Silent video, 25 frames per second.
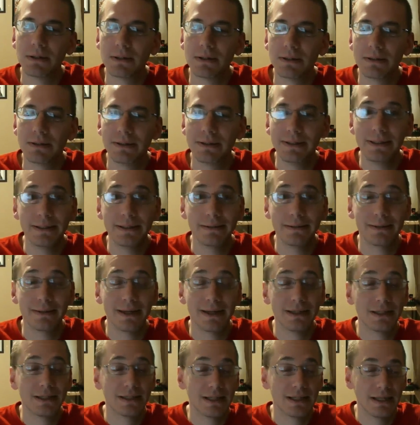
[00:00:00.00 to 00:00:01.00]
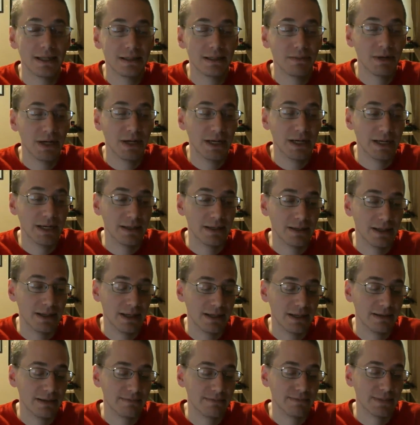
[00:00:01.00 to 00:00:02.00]
Yeah, that's about it.
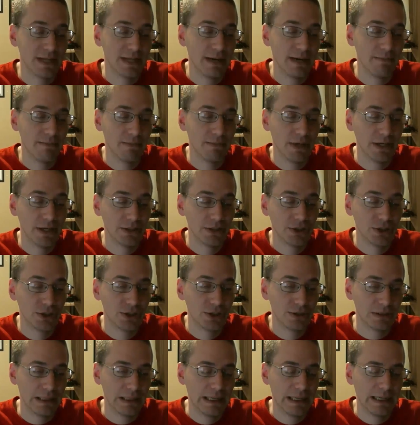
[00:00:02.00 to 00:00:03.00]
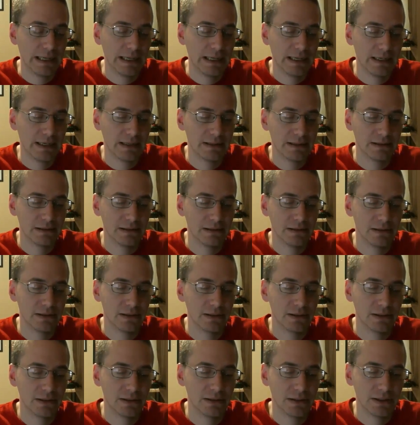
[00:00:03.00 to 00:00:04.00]
Not much
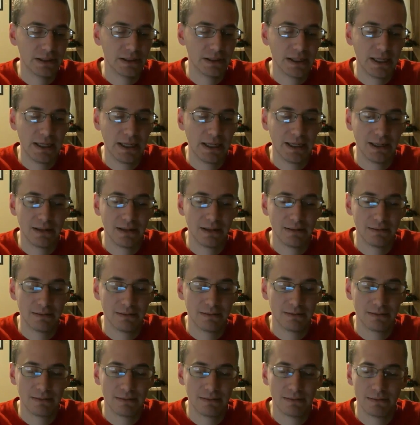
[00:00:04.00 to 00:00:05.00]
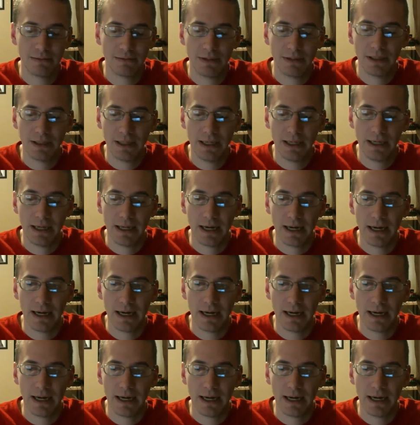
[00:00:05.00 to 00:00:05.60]
to say, really.